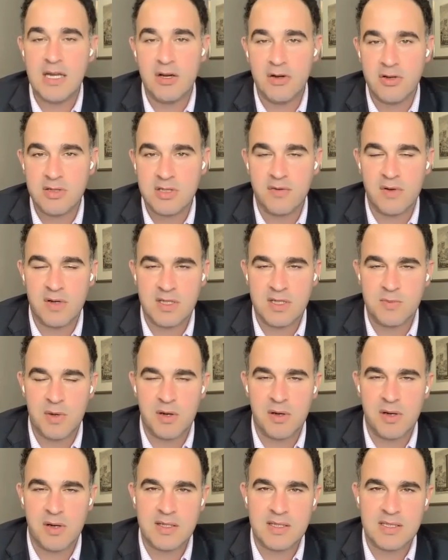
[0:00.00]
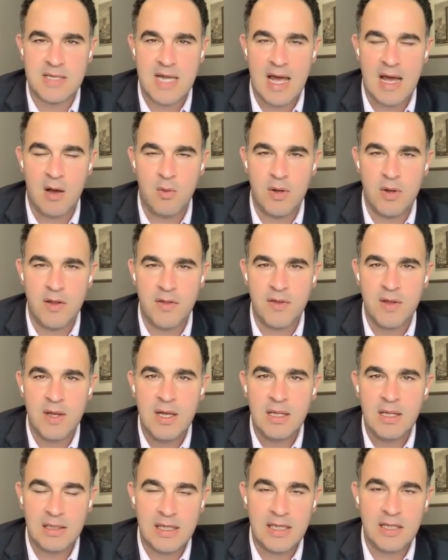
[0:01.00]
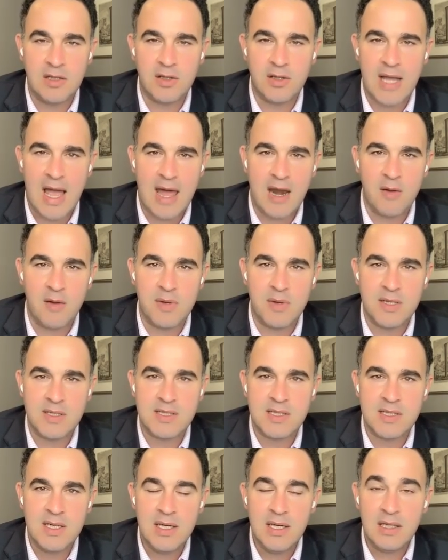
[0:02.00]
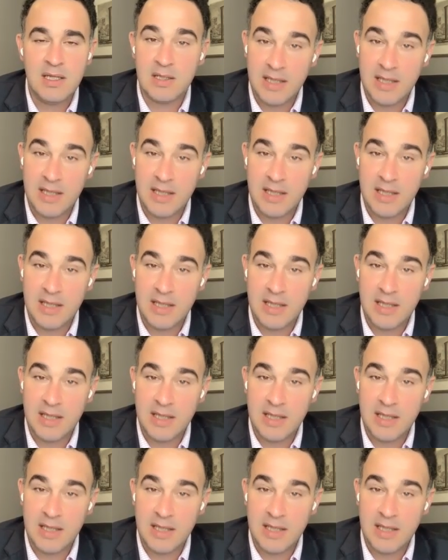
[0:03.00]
years of experience now with legal cannabis,